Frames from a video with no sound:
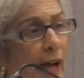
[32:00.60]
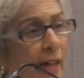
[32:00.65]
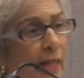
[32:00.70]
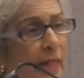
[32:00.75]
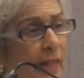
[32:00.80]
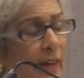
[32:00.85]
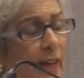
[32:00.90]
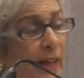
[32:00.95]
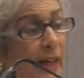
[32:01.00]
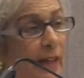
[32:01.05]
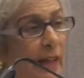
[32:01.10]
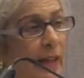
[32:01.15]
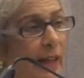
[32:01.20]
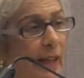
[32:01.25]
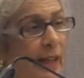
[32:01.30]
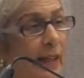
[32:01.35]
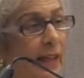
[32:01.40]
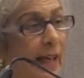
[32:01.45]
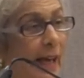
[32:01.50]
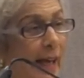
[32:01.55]
I think,
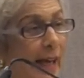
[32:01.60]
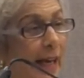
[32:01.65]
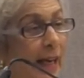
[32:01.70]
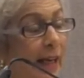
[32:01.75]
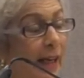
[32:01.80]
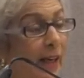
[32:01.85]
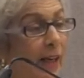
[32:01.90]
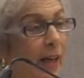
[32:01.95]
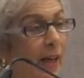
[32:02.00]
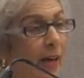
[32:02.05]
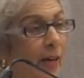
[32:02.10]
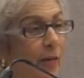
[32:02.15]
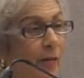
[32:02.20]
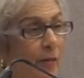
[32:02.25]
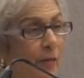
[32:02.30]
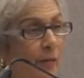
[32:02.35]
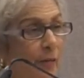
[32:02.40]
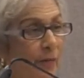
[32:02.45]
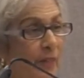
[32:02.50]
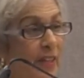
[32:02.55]
in getting
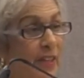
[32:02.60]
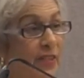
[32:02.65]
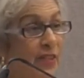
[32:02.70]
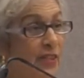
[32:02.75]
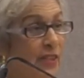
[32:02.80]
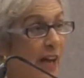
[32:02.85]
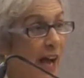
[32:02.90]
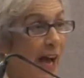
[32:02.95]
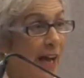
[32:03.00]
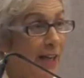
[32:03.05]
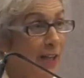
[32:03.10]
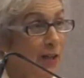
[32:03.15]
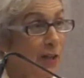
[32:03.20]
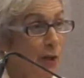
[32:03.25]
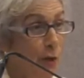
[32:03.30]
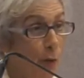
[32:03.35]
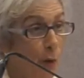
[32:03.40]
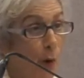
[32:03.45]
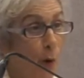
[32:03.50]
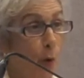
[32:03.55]
this
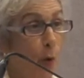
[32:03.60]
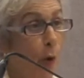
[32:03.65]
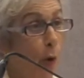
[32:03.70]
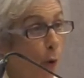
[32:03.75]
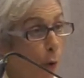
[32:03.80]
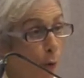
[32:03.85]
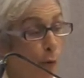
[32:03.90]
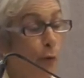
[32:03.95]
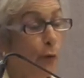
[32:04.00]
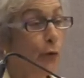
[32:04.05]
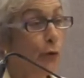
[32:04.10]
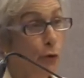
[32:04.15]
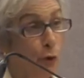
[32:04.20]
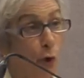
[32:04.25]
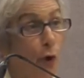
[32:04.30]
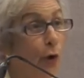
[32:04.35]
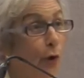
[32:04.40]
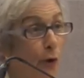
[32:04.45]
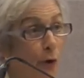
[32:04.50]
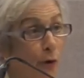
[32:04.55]
status quo
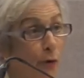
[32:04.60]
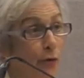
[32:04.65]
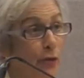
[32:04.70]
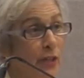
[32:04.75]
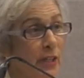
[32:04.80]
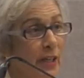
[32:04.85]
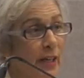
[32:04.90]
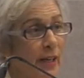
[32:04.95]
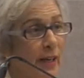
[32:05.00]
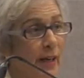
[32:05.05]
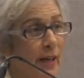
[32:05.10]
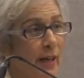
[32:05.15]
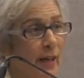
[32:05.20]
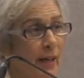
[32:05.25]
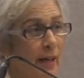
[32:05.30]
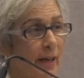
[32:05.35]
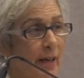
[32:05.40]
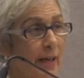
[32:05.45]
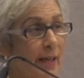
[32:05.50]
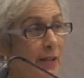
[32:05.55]
overturned
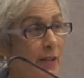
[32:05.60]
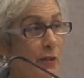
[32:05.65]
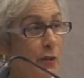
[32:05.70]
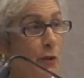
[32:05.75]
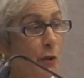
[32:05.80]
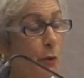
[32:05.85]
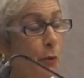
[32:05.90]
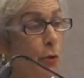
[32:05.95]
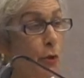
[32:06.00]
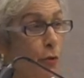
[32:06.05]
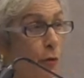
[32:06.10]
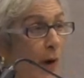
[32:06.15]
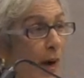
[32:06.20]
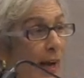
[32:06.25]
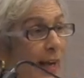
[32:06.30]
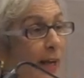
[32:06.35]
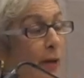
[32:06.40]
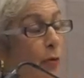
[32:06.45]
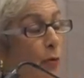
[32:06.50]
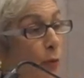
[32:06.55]
is to
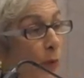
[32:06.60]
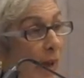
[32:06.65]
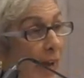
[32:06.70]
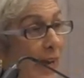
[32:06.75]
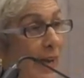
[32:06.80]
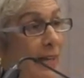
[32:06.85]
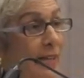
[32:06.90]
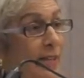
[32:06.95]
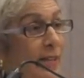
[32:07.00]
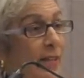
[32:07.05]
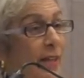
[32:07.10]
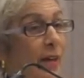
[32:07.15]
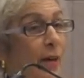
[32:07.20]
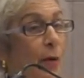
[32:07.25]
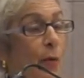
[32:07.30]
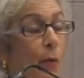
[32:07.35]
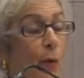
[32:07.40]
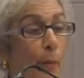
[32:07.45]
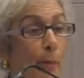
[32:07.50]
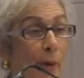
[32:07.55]
try and raise
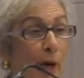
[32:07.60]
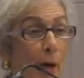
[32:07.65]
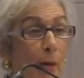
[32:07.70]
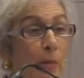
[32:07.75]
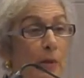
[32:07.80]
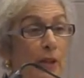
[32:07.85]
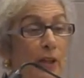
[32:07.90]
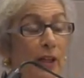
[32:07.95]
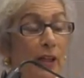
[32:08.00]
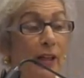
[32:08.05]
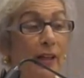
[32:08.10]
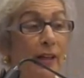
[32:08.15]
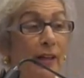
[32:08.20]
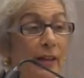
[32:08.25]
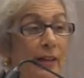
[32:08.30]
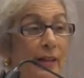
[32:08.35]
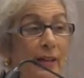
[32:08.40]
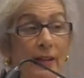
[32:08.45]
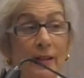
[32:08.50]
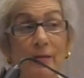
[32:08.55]

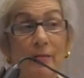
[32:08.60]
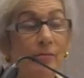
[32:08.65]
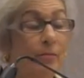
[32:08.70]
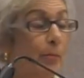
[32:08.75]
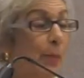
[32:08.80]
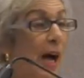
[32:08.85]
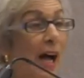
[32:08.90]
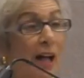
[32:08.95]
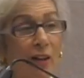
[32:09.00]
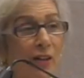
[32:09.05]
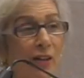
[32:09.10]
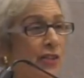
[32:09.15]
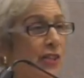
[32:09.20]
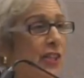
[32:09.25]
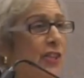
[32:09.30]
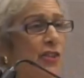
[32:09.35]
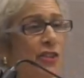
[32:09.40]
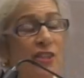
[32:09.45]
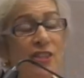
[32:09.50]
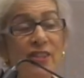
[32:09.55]
Republican
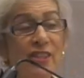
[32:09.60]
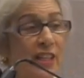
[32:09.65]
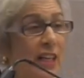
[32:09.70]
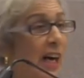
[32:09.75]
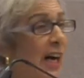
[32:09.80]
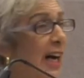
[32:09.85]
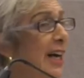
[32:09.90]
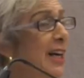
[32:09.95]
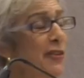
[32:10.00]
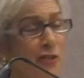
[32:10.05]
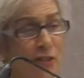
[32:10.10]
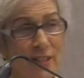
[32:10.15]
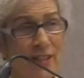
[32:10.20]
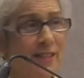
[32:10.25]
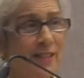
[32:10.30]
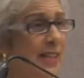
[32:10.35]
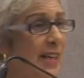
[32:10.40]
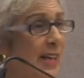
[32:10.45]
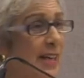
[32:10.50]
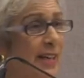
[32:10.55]
politicians'
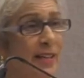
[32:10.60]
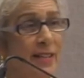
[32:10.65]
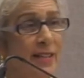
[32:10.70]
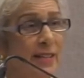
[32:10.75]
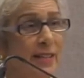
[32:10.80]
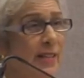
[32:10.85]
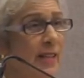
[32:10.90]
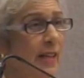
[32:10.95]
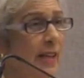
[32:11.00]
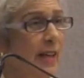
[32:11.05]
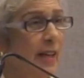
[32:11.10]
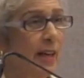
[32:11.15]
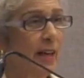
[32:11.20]
consciousness